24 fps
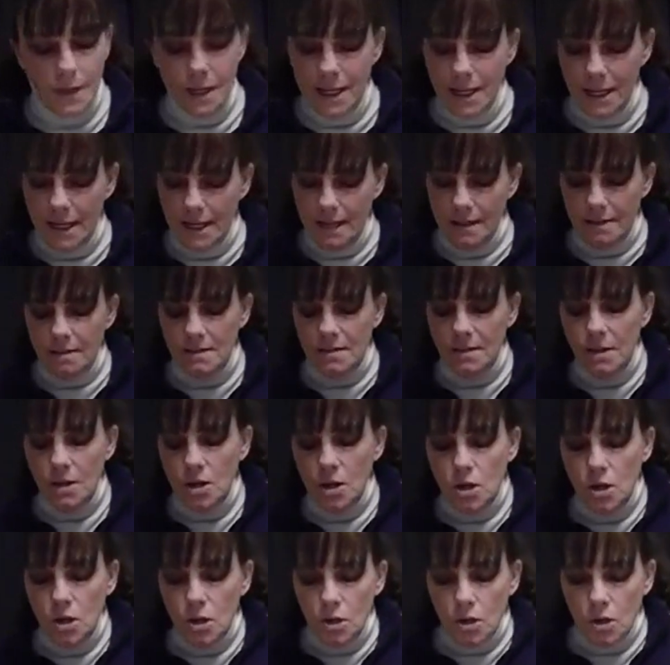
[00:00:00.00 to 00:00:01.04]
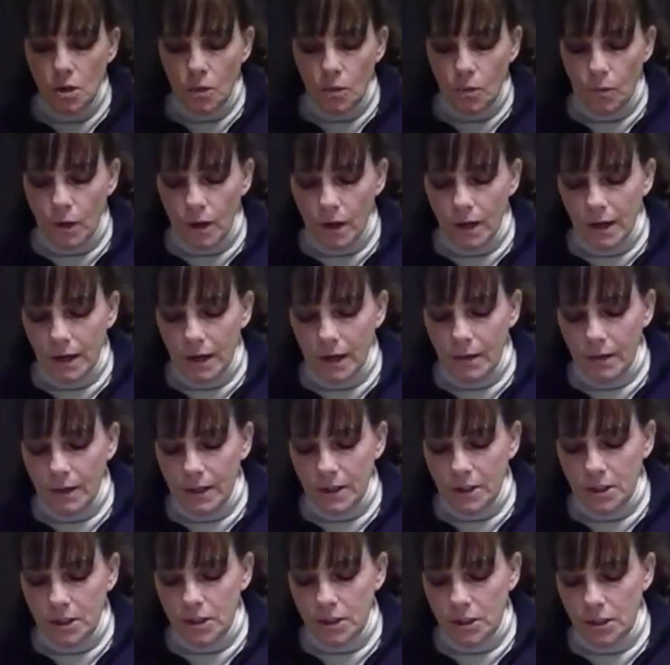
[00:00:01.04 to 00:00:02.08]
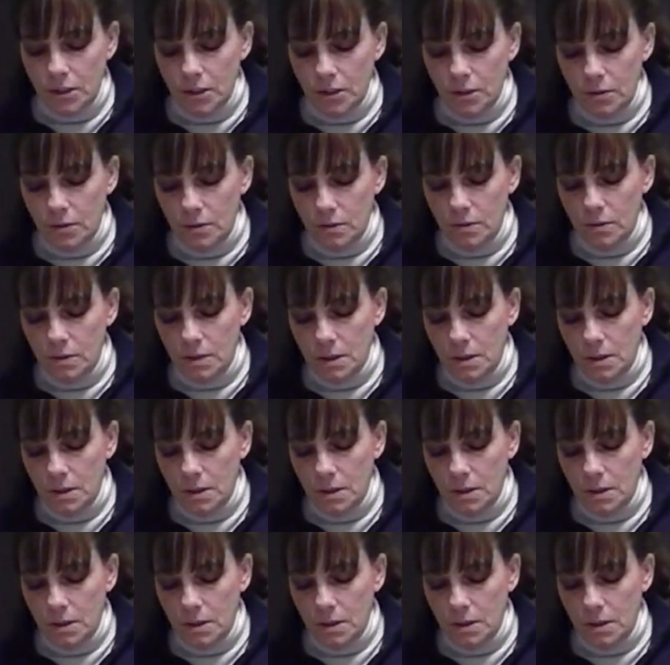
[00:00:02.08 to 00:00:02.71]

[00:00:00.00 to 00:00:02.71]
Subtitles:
is we're going to